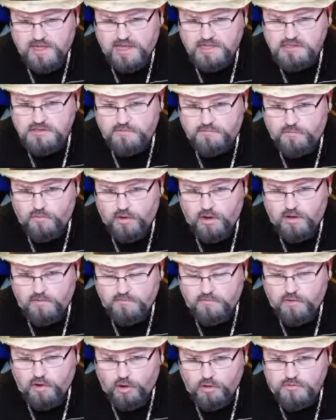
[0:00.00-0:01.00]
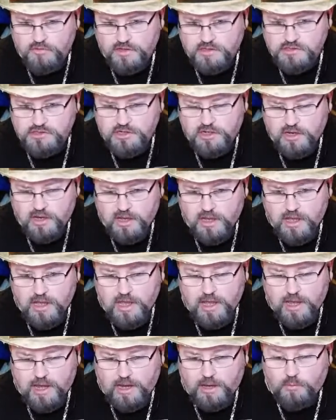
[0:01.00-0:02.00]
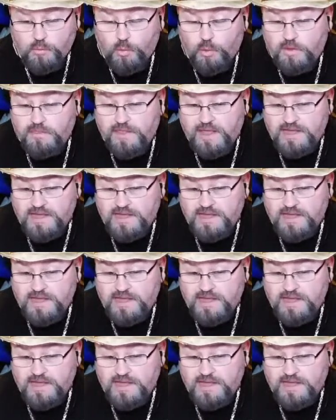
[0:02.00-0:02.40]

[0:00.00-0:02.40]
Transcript: gates of Carthage. And when